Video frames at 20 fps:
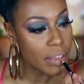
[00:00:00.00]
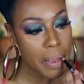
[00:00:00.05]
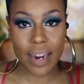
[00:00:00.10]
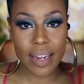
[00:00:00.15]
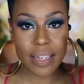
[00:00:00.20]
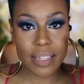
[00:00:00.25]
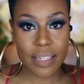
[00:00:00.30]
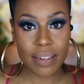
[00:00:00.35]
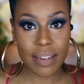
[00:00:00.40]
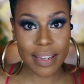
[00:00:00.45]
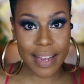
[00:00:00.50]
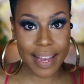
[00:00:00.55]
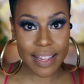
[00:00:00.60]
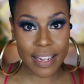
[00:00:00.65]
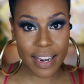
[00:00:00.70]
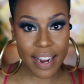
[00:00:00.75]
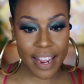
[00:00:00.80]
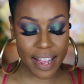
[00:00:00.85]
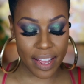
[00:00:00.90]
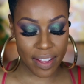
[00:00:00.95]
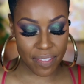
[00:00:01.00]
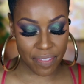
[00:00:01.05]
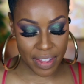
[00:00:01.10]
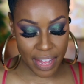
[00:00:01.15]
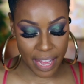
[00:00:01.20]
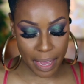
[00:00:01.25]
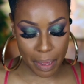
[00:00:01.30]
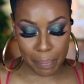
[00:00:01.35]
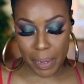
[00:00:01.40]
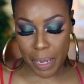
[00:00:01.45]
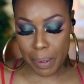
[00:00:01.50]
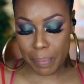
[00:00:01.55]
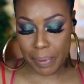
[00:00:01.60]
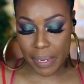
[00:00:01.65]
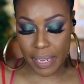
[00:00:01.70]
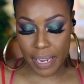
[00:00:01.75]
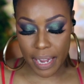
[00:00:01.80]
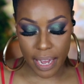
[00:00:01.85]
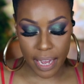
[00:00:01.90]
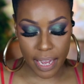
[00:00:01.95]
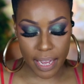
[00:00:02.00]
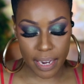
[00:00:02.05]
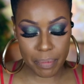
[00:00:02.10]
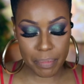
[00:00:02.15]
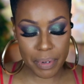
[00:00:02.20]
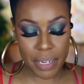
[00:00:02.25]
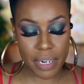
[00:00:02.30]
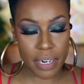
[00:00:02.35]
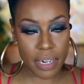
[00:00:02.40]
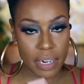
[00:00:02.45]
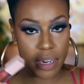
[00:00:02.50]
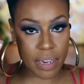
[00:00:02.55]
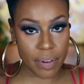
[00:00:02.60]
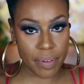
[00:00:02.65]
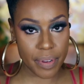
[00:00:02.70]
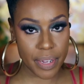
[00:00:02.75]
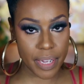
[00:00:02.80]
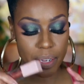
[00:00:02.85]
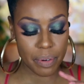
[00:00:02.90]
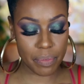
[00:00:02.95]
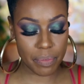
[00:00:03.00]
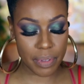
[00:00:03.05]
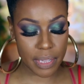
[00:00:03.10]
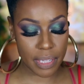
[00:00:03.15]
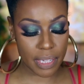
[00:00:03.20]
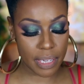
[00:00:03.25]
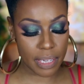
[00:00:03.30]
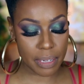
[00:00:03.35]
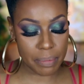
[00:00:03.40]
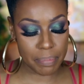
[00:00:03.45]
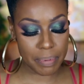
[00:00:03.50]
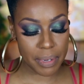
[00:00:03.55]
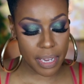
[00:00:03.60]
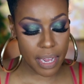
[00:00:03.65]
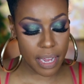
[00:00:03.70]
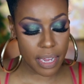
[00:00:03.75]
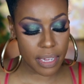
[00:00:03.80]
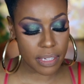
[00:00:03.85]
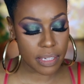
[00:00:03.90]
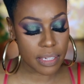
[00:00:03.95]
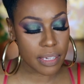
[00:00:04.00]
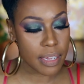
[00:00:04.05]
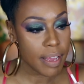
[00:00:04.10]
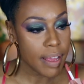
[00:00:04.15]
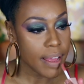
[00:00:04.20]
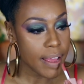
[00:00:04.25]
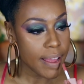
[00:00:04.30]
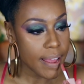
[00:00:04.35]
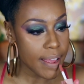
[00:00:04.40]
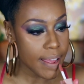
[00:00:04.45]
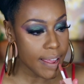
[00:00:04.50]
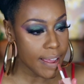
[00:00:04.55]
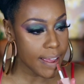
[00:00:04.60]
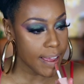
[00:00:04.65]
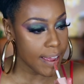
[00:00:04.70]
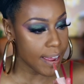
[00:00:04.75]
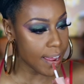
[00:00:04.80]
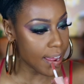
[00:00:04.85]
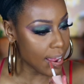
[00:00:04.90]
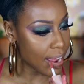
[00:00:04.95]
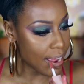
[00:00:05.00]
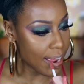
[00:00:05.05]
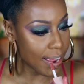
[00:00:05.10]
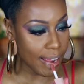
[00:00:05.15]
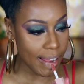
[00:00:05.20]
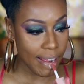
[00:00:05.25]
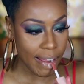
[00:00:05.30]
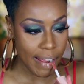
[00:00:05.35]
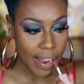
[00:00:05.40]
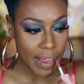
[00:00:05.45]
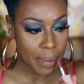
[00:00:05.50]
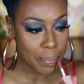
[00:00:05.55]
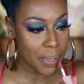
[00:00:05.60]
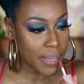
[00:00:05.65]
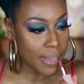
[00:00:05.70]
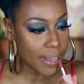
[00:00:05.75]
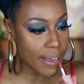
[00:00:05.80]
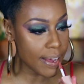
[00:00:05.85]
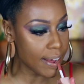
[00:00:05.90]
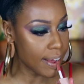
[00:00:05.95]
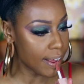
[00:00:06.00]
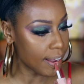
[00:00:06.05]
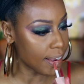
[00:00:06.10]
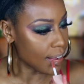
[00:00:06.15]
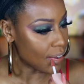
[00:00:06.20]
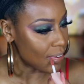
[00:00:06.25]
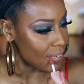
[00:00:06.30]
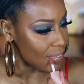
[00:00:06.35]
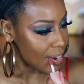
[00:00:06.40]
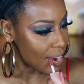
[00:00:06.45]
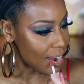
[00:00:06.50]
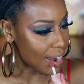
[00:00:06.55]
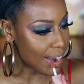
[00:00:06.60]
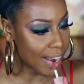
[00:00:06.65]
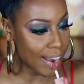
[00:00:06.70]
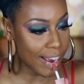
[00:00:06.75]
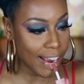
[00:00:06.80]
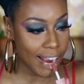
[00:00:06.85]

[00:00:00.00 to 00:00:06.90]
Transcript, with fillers: All right, so now that I have that applied, I'm gonna go in with the lip gloss and put that all over.